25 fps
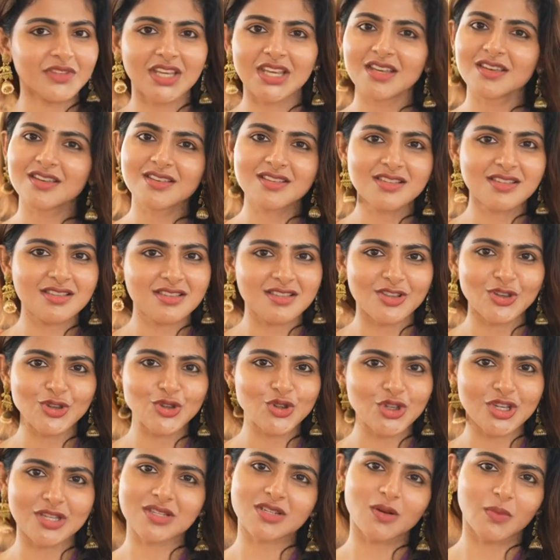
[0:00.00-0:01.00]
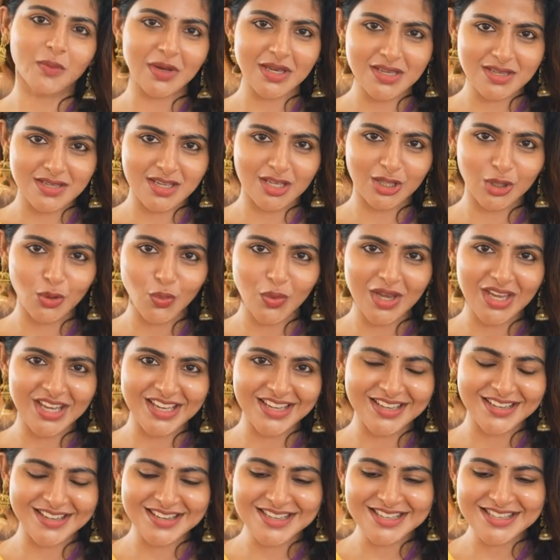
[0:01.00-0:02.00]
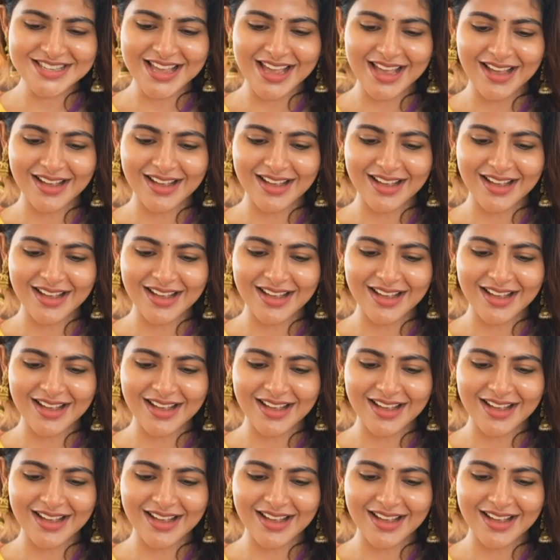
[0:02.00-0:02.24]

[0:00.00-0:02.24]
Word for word: he is just amazing the way he is.